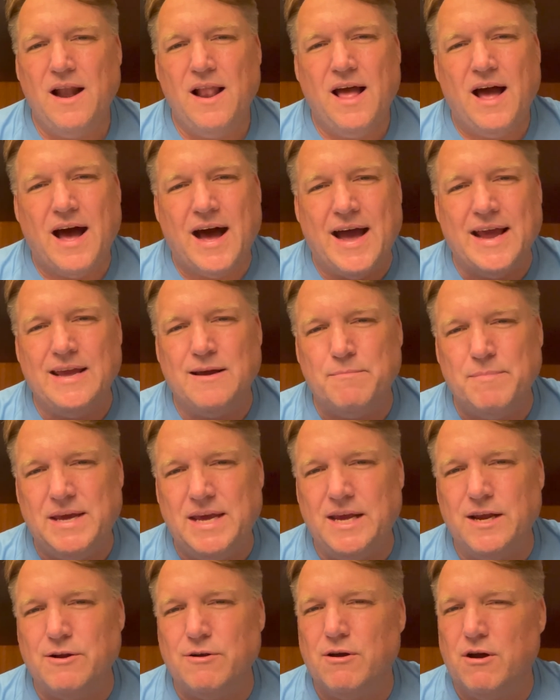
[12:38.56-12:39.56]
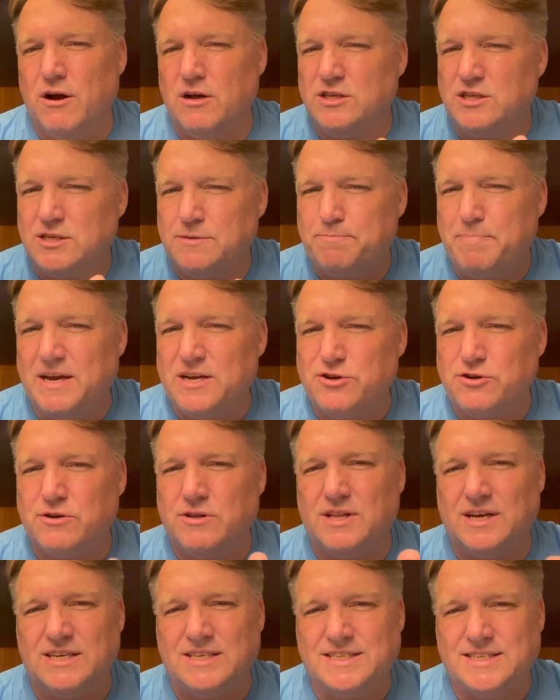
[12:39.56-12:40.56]
I am here on
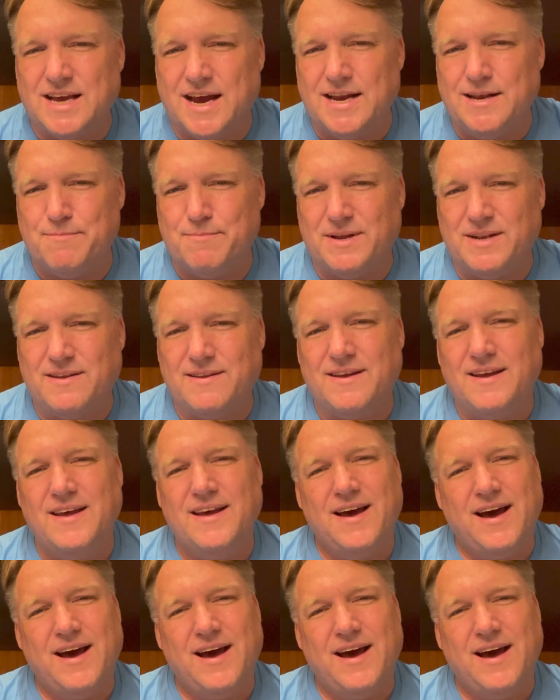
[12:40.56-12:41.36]
special assignment.